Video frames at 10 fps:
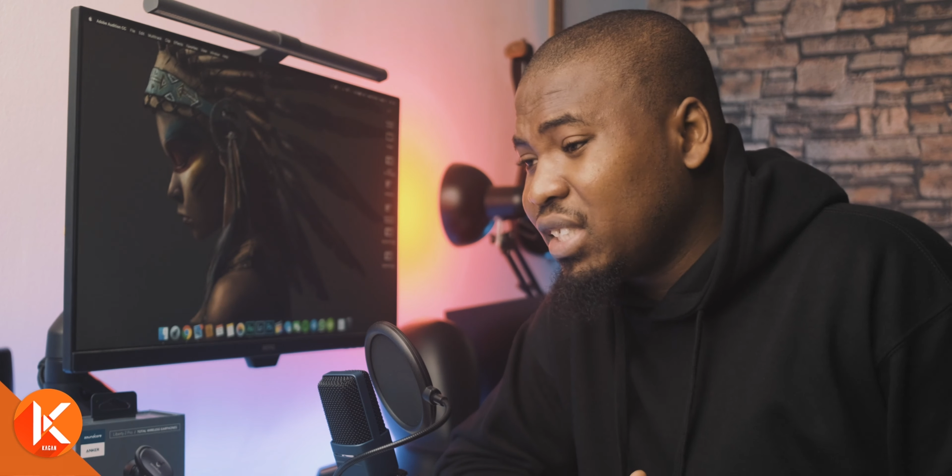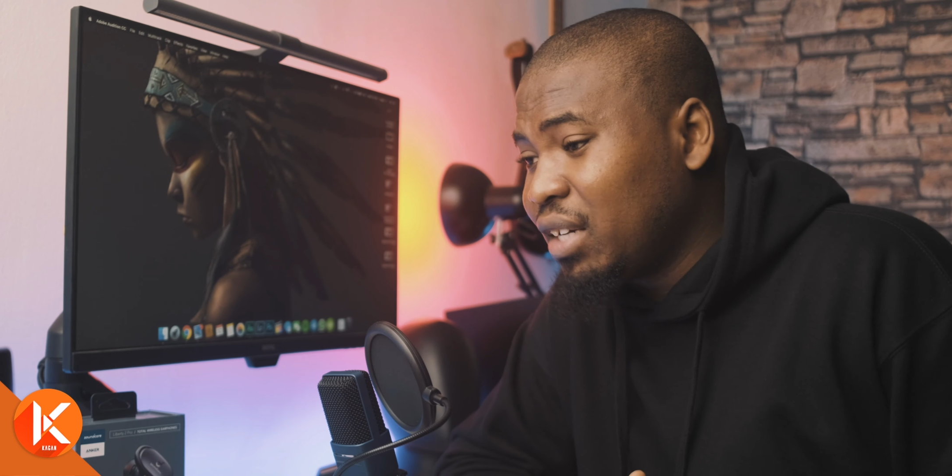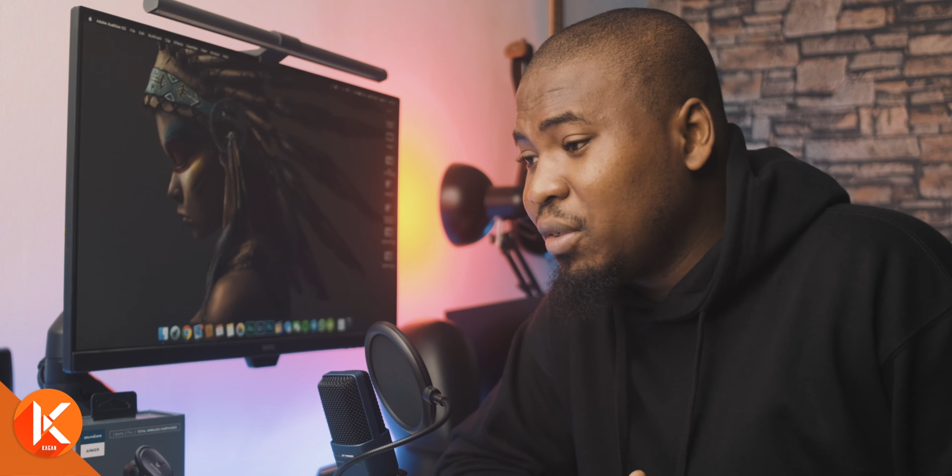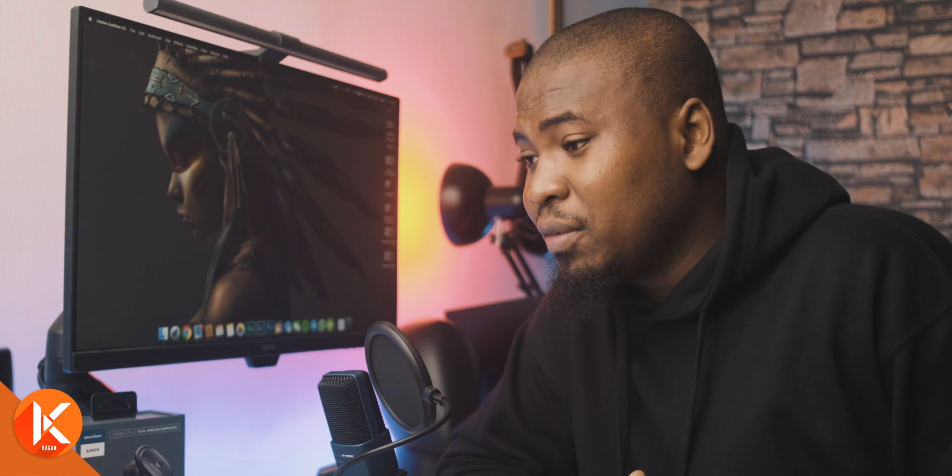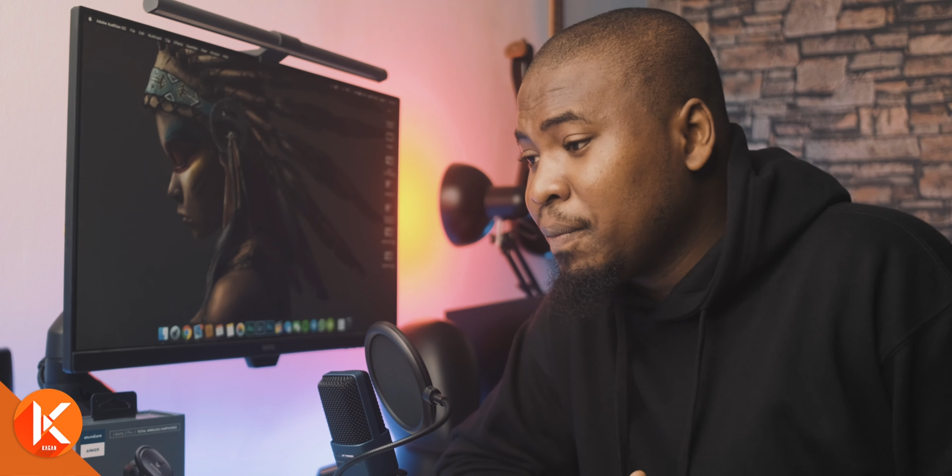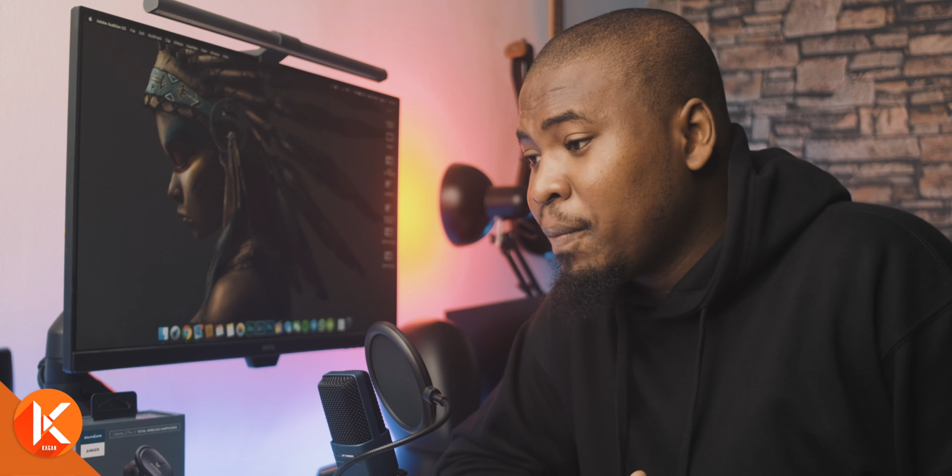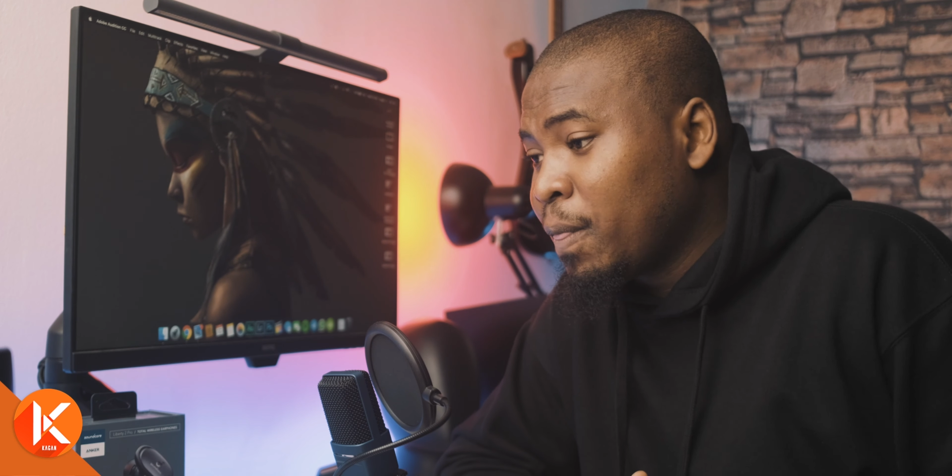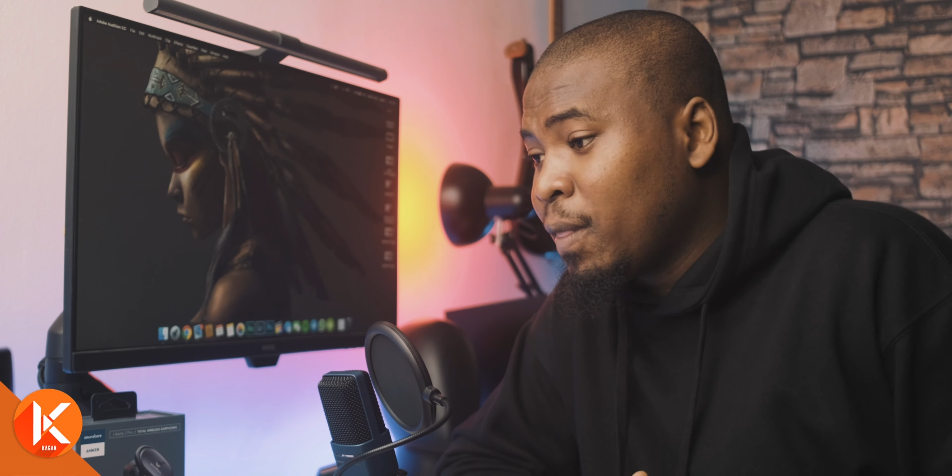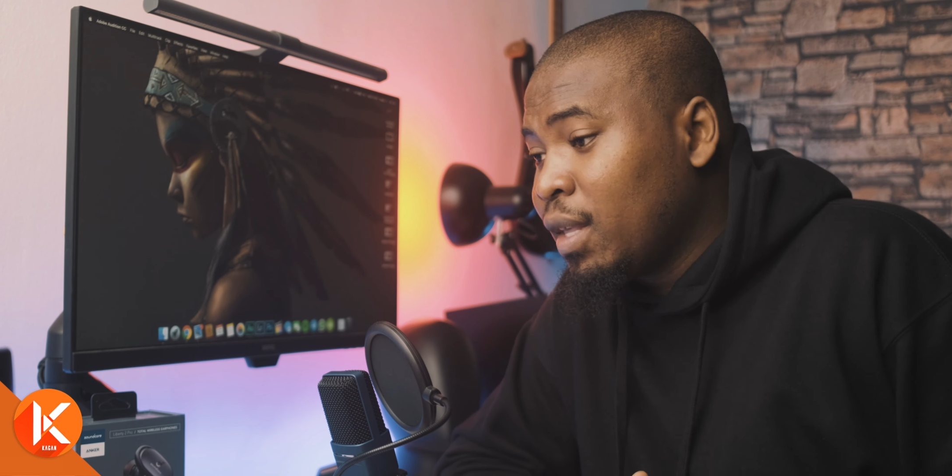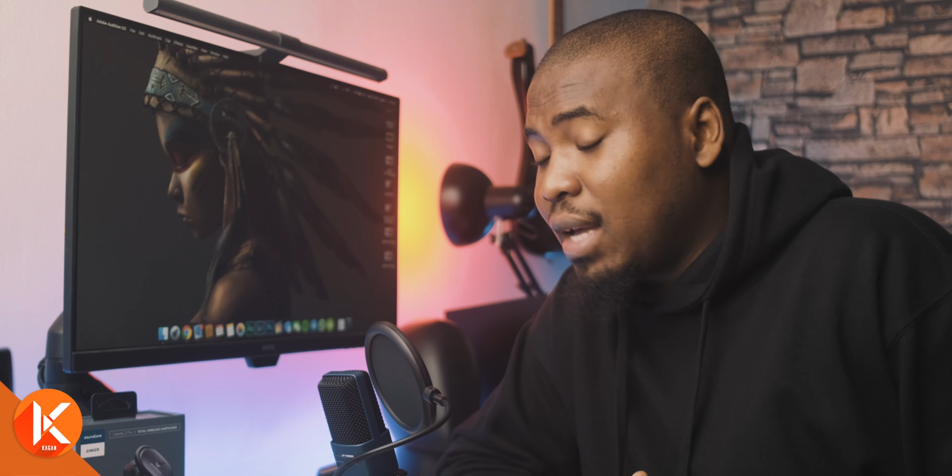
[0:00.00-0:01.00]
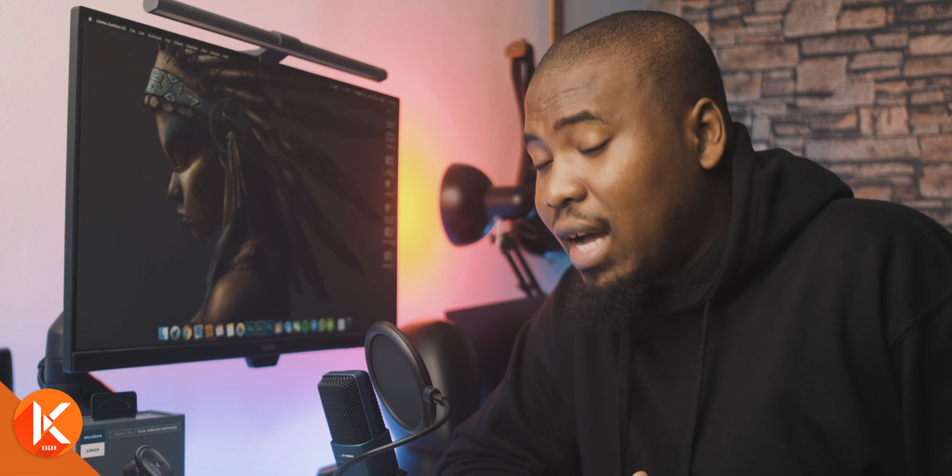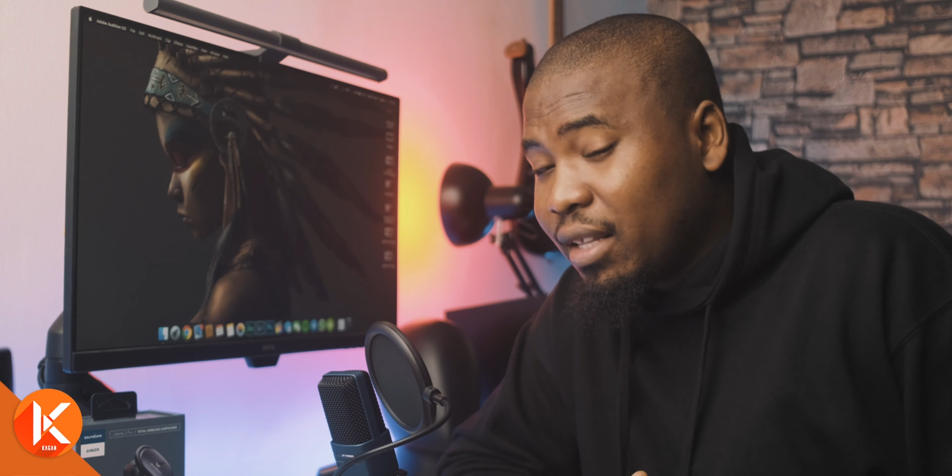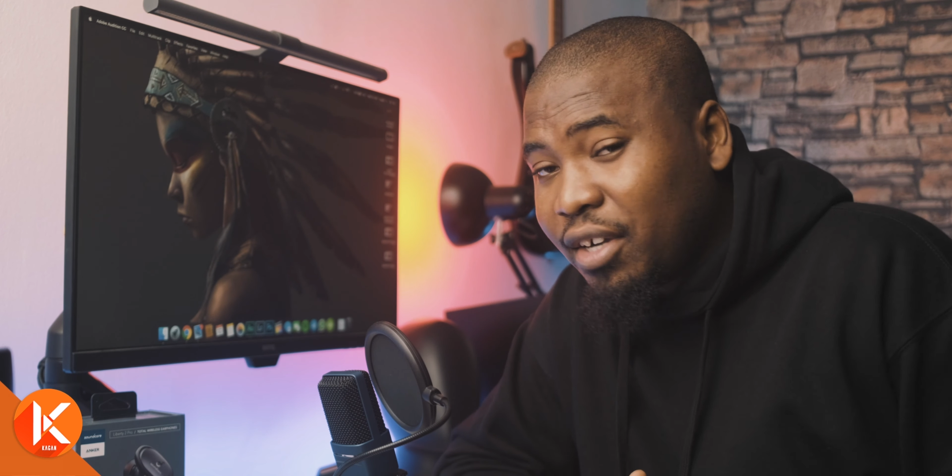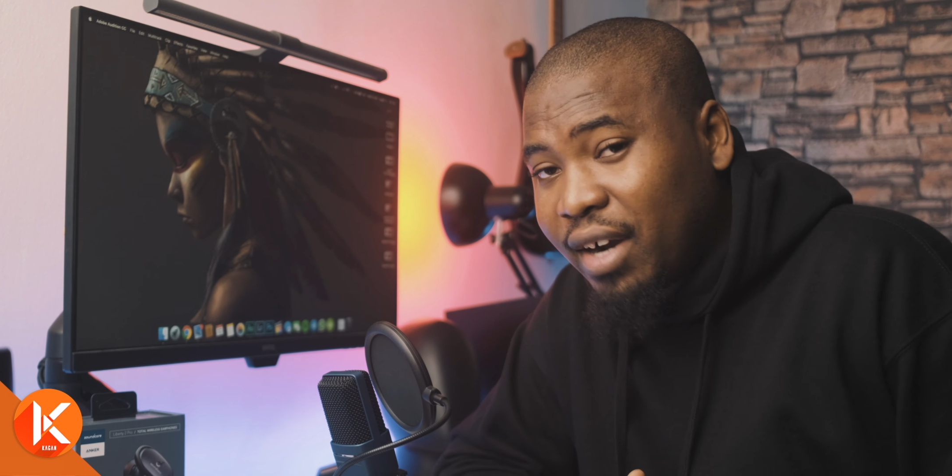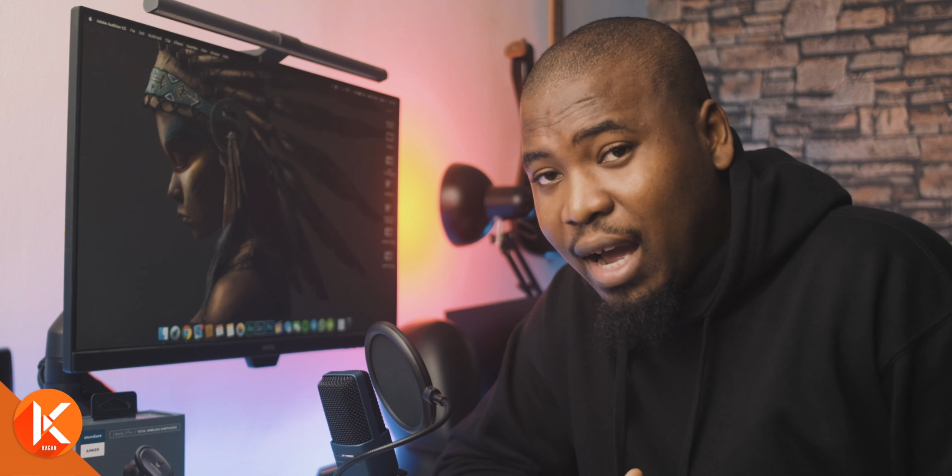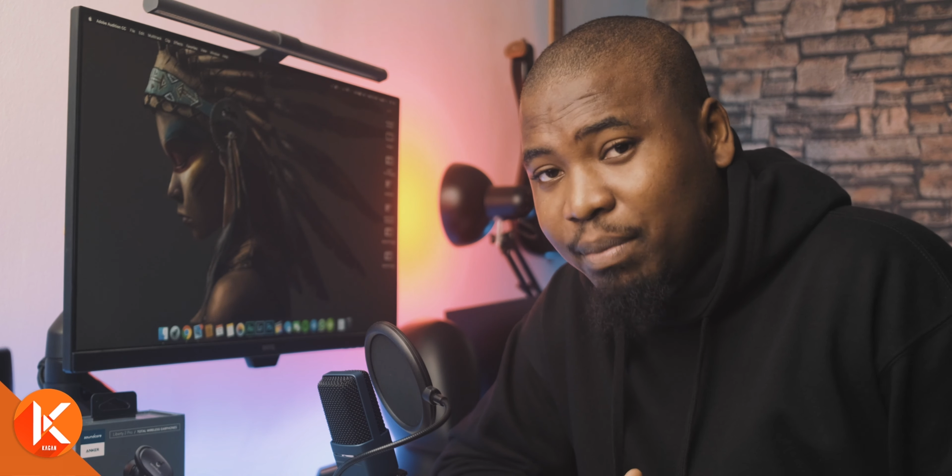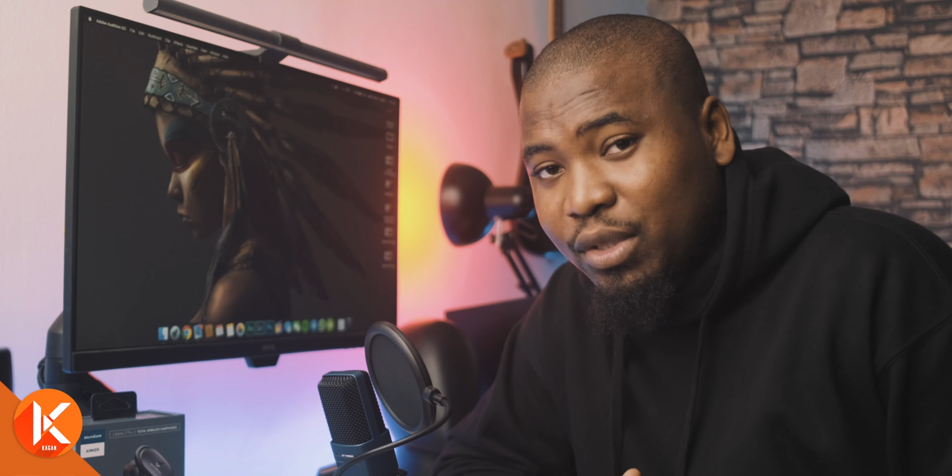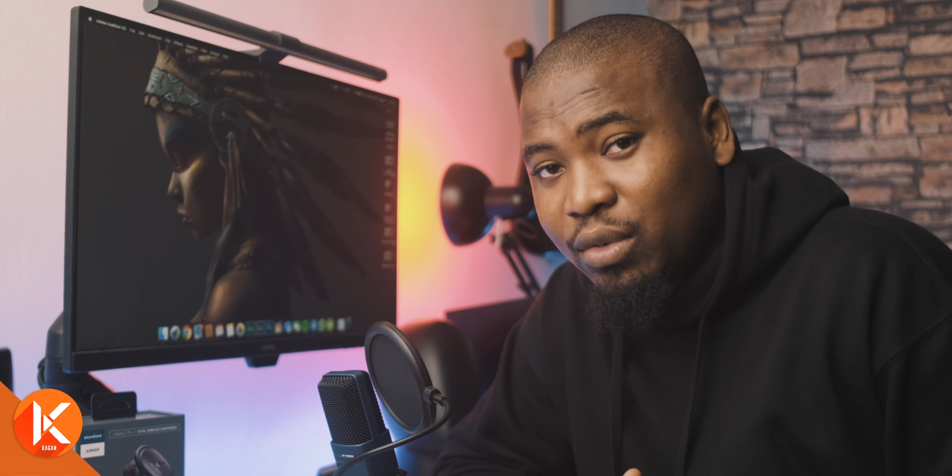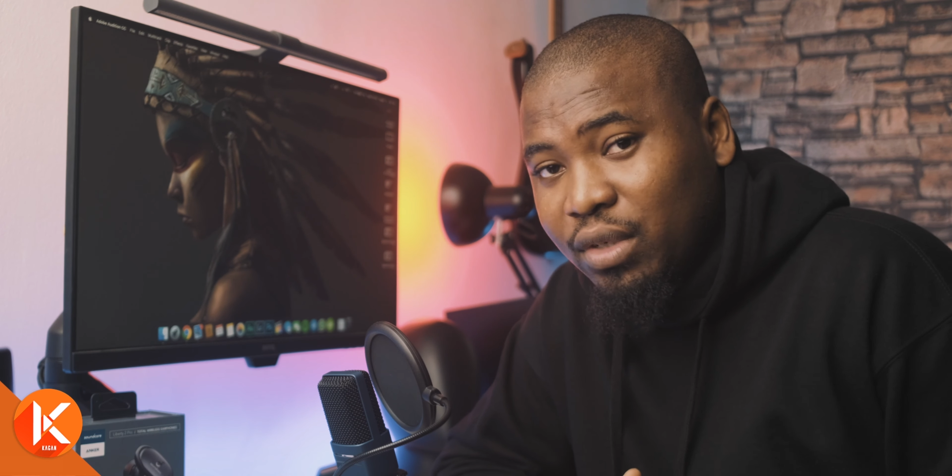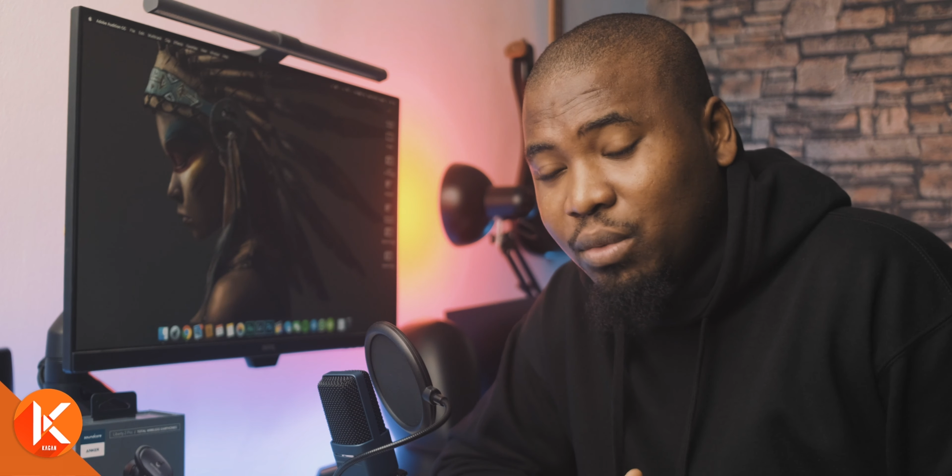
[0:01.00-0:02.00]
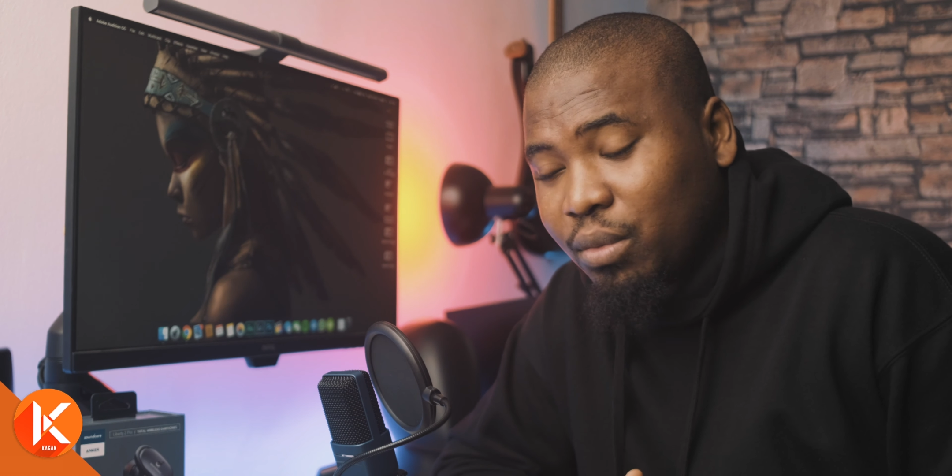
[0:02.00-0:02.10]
channel, and they're absolutely